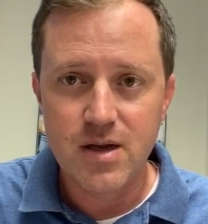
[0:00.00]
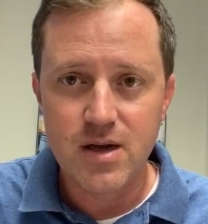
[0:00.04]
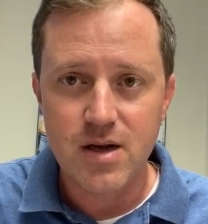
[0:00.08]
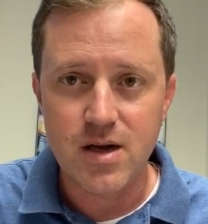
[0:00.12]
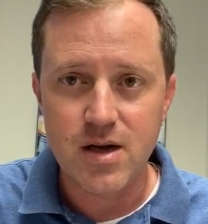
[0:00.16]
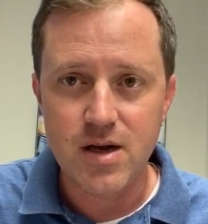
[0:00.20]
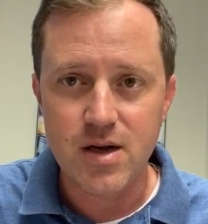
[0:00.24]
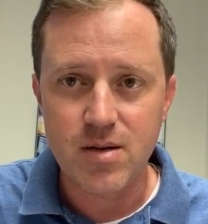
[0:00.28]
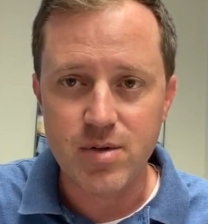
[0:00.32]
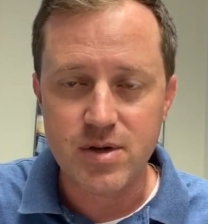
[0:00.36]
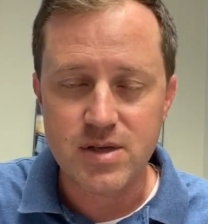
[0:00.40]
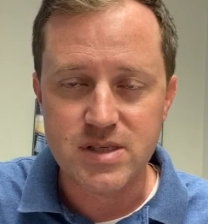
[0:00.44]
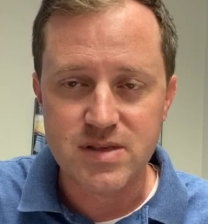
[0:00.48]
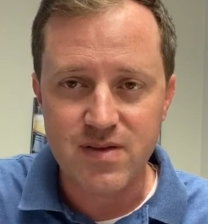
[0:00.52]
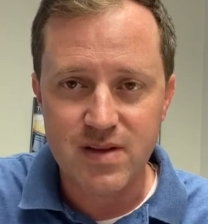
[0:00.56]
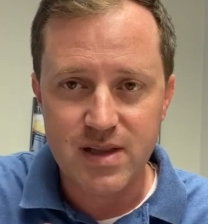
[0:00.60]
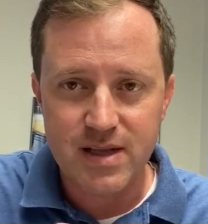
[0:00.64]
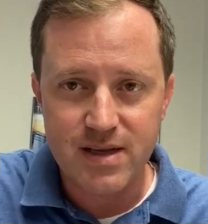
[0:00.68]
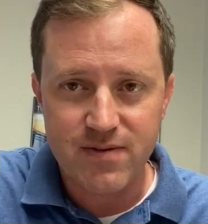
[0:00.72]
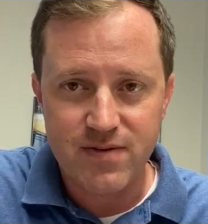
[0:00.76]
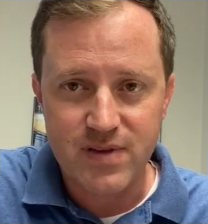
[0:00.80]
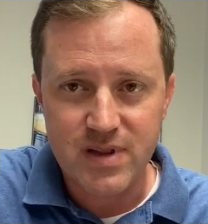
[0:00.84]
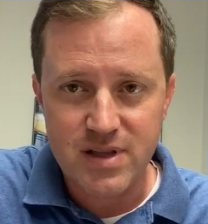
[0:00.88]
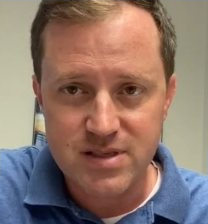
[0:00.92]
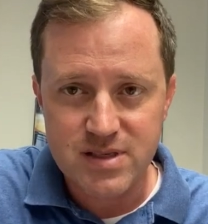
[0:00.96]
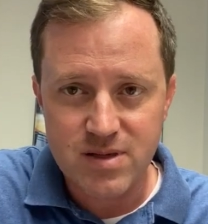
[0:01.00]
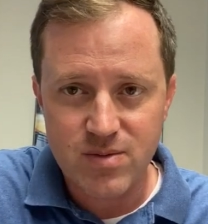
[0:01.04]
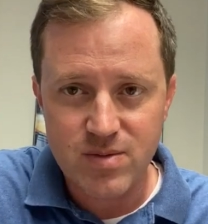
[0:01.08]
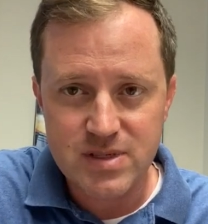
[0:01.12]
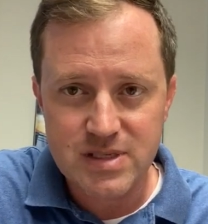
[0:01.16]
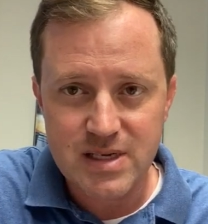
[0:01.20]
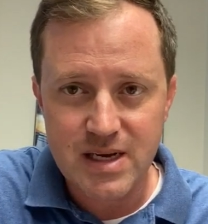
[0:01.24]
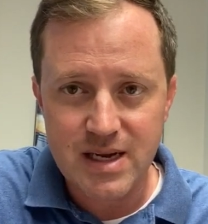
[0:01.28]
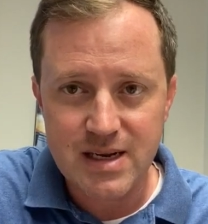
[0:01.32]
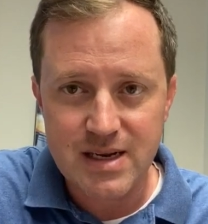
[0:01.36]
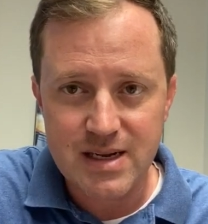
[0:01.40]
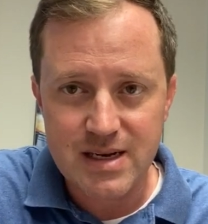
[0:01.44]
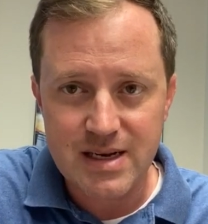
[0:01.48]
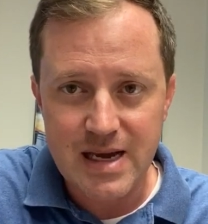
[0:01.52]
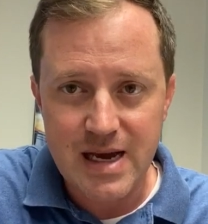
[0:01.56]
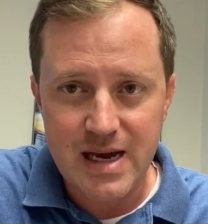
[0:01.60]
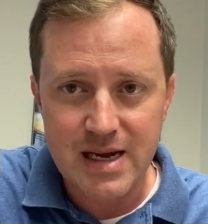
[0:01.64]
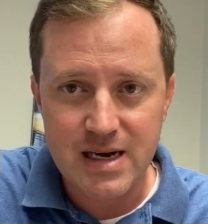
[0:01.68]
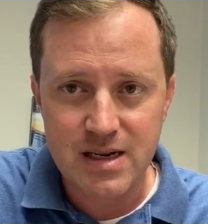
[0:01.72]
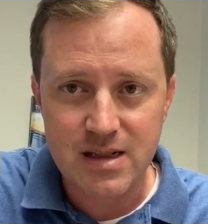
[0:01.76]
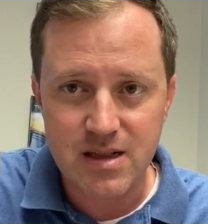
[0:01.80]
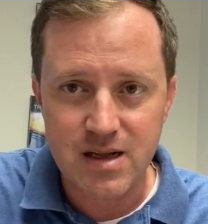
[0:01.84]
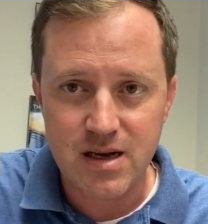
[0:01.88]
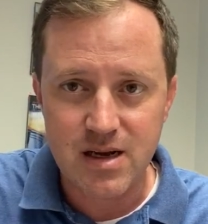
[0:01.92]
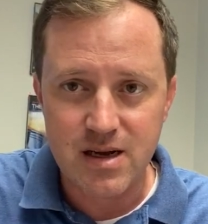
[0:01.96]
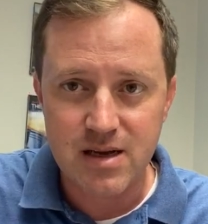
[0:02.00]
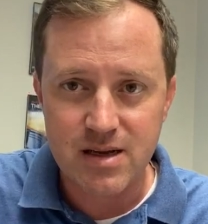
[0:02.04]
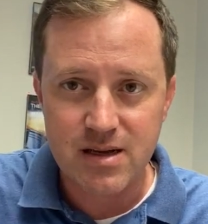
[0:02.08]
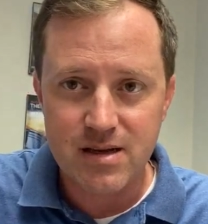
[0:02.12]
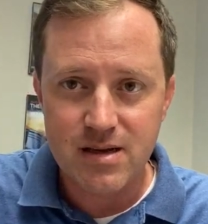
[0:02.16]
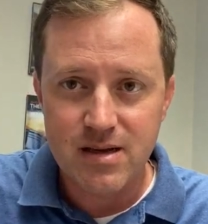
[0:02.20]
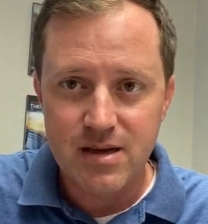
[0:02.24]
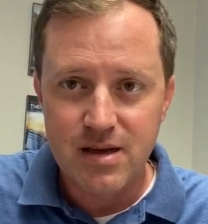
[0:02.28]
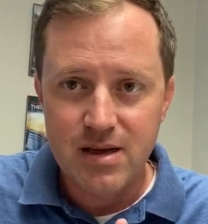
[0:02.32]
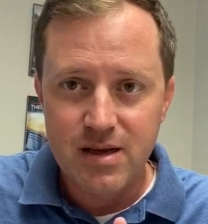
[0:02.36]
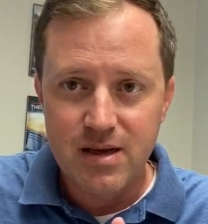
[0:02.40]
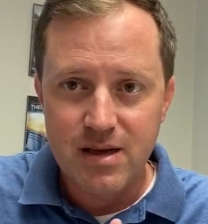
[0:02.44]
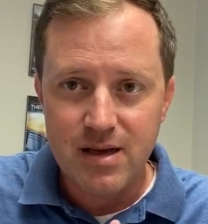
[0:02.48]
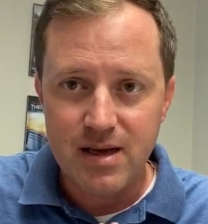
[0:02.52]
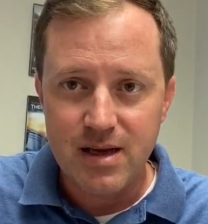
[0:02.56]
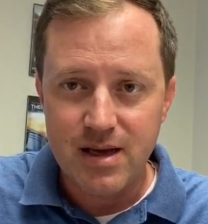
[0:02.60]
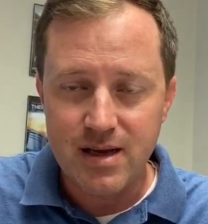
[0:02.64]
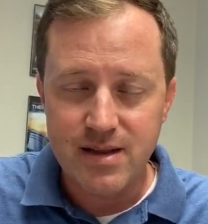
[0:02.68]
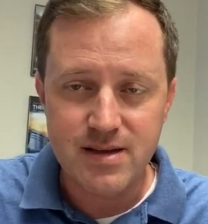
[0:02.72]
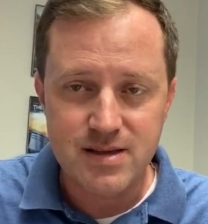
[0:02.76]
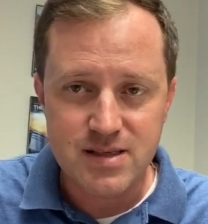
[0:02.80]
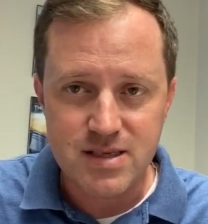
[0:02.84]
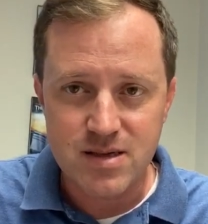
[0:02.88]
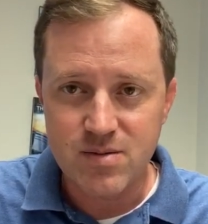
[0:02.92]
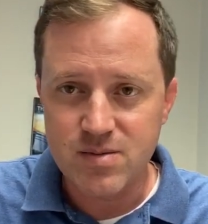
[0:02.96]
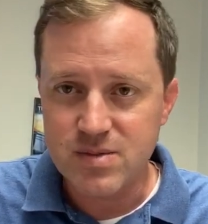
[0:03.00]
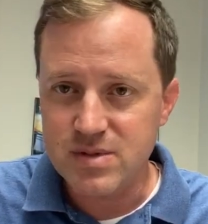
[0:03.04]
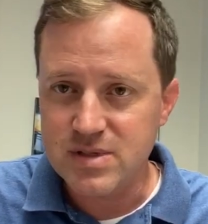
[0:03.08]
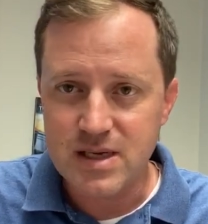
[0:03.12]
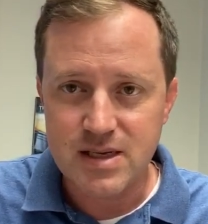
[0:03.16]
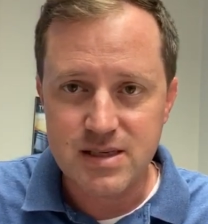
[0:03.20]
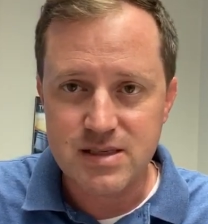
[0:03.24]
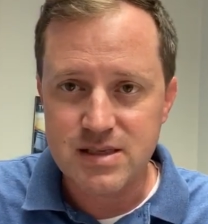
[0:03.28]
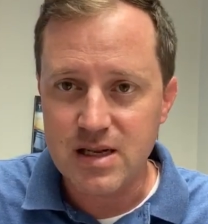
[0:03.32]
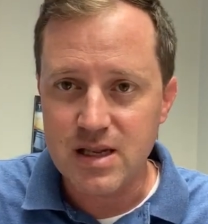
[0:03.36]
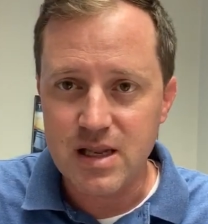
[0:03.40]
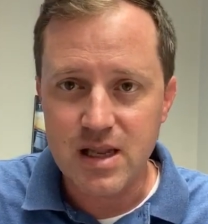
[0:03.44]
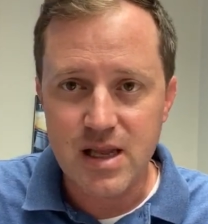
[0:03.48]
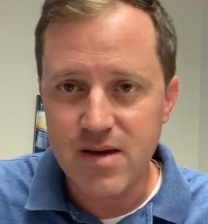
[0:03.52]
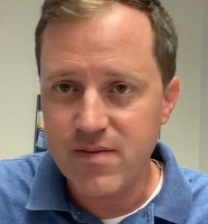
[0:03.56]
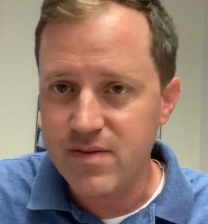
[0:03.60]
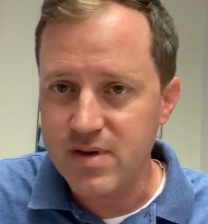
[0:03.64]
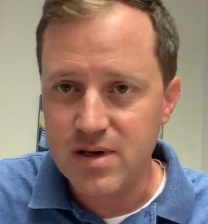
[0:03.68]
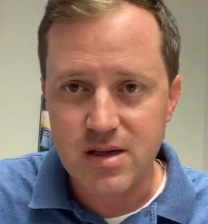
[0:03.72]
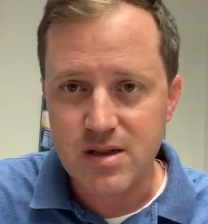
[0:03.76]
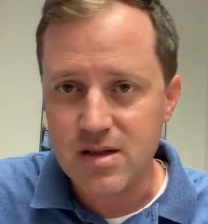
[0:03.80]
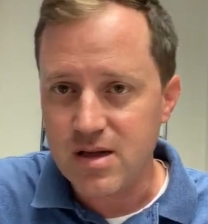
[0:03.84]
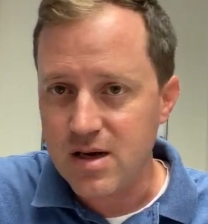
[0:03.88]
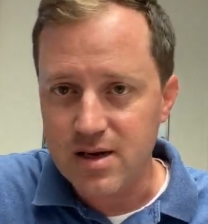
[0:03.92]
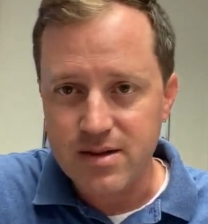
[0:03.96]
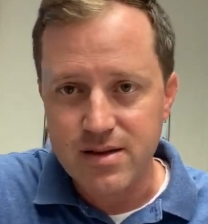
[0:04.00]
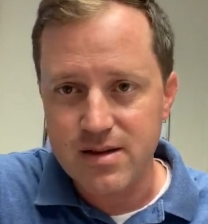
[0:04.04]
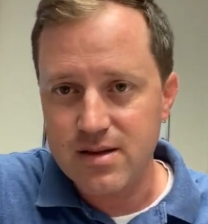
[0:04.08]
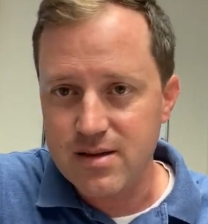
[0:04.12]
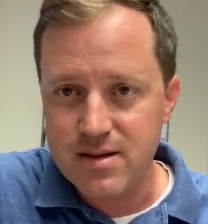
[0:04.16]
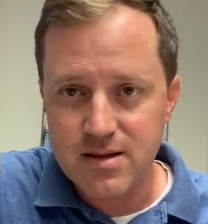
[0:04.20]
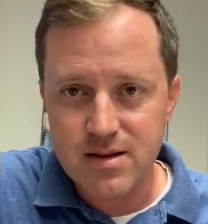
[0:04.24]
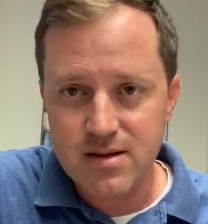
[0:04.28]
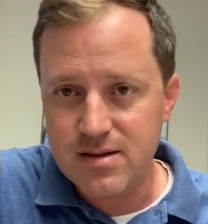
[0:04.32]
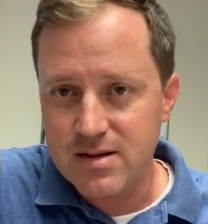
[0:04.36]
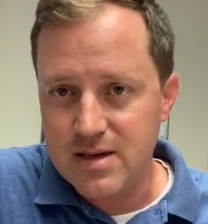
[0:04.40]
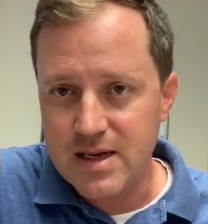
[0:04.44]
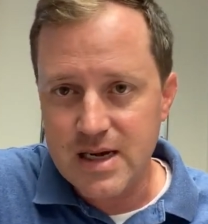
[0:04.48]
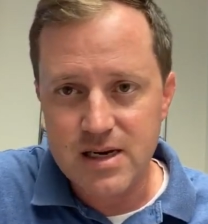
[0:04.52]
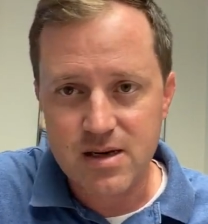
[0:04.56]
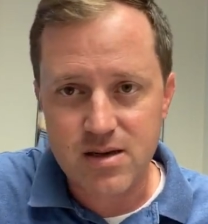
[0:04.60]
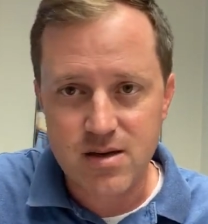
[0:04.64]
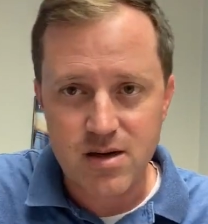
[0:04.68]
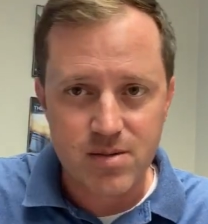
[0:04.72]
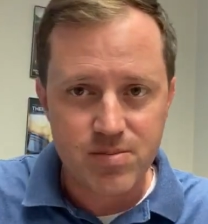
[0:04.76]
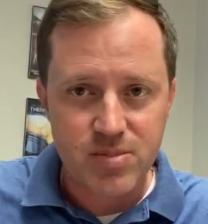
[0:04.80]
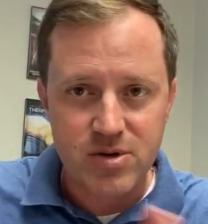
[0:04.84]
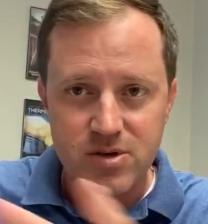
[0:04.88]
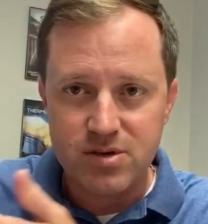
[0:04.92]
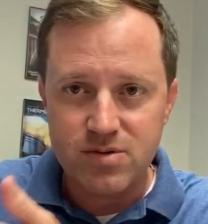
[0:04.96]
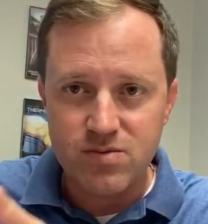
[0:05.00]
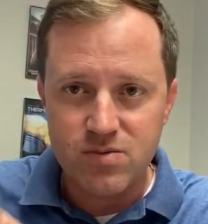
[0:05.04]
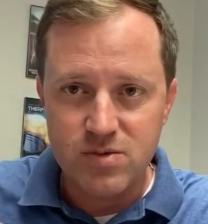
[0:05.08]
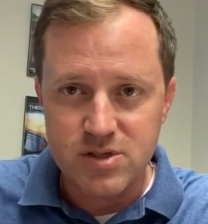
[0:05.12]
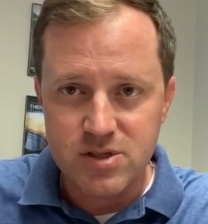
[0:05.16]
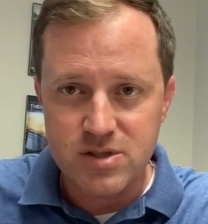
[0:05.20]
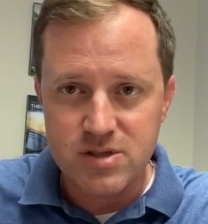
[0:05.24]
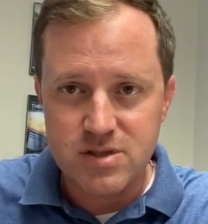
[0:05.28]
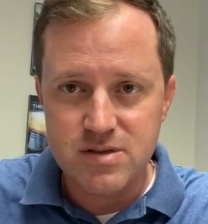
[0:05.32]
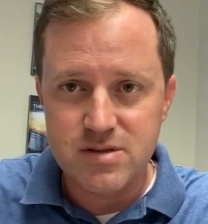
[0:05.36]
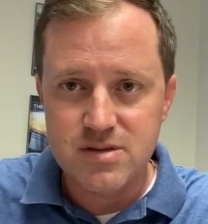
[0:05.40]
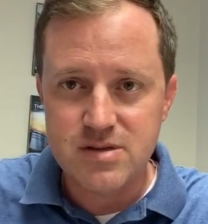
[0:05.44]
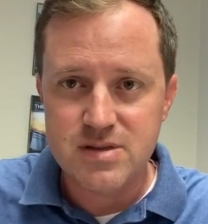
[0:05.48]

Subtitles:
Because if someone take it at 9 o'clock and then someone takes it at 11 o'clock, then the 9 o'clock person would just